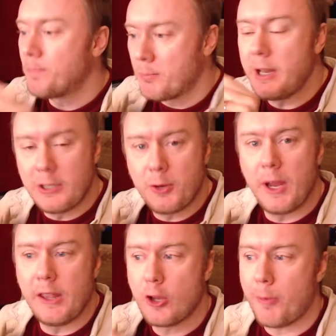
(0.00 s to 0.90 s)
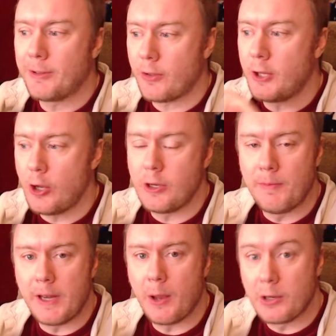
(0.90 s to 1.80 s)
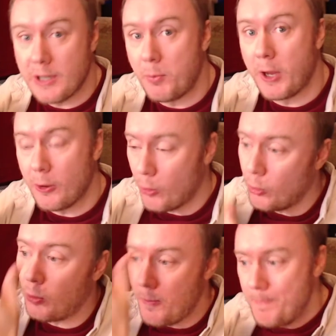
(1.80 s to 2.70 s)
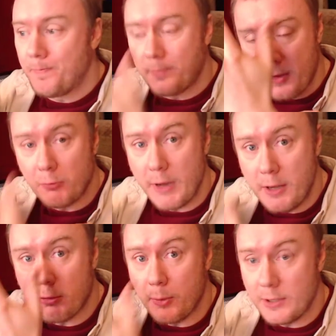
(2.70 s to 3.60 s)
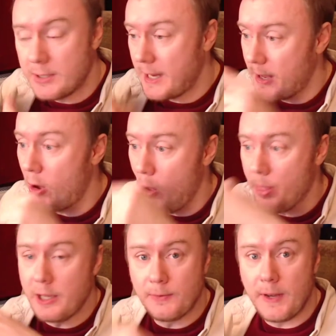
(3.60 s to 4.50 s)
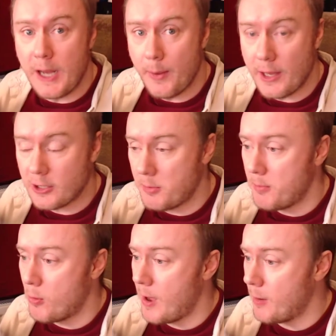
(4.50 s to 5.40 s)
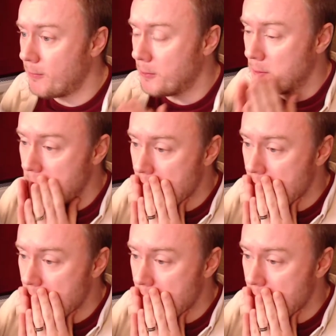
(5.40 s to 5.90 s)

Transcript: Please do it in the comments on the YouTube video, because then we can all read through and see it on this video. That's going to be more helpful.